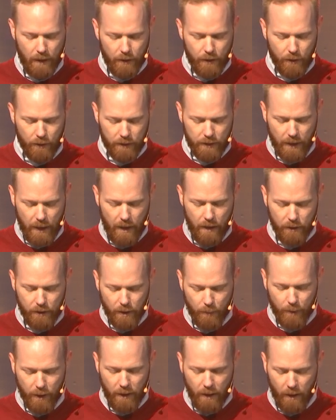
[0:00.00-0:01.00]
Your desire
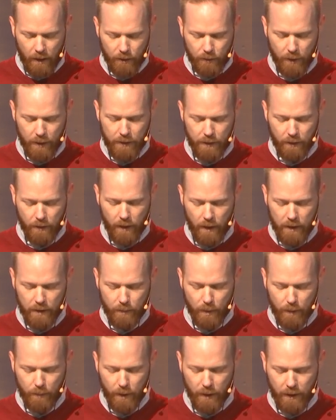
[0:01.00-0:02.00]
shall be contrary to your
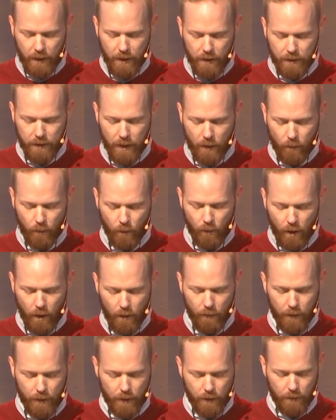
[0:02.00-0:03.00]
husband, but he shall rule
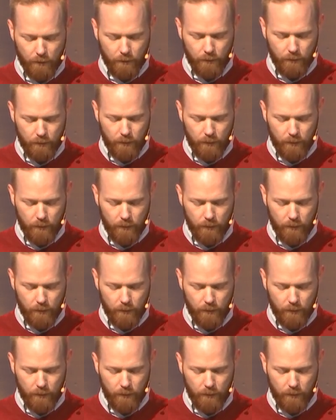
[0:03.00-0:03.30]
over you.'